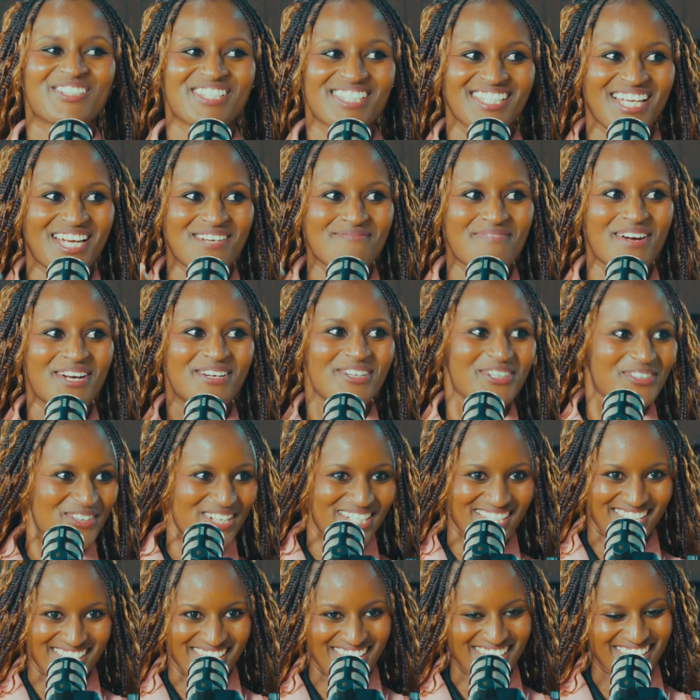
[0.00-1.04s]
because they're in my
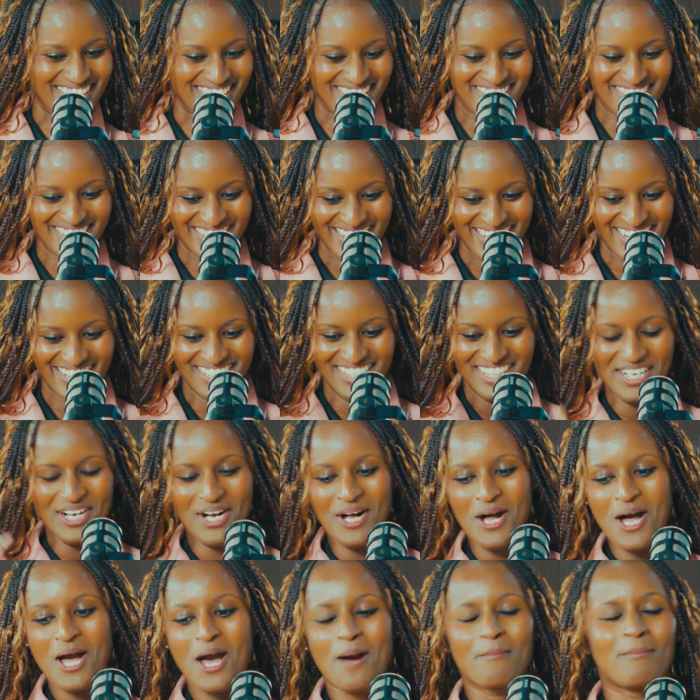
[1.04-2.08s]
request. They're still there.
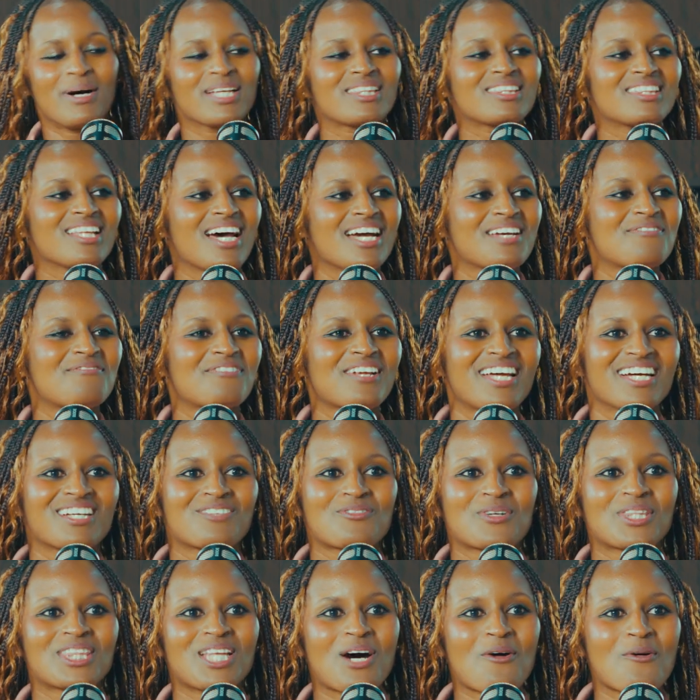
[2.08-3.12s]
But I feel
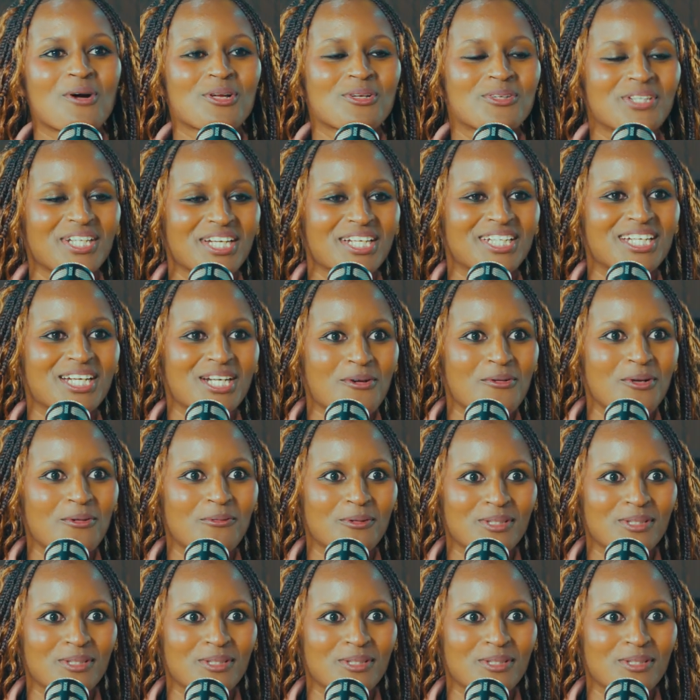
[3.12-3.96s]
like with that one, you can get away